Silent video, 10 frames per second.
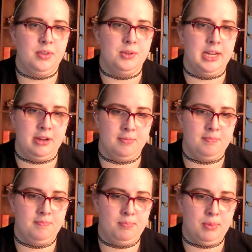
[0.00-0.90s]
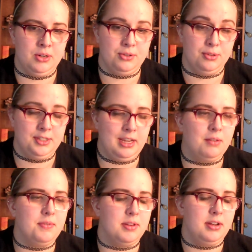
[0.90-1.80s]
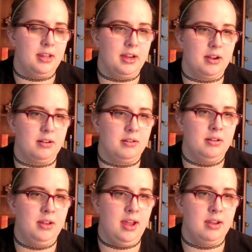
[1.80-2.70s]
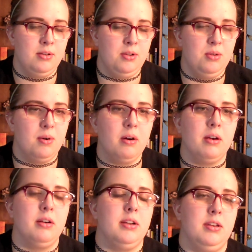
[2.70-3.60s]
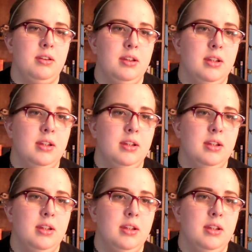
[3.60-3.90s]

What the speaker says: You take your personal self into there and who you are and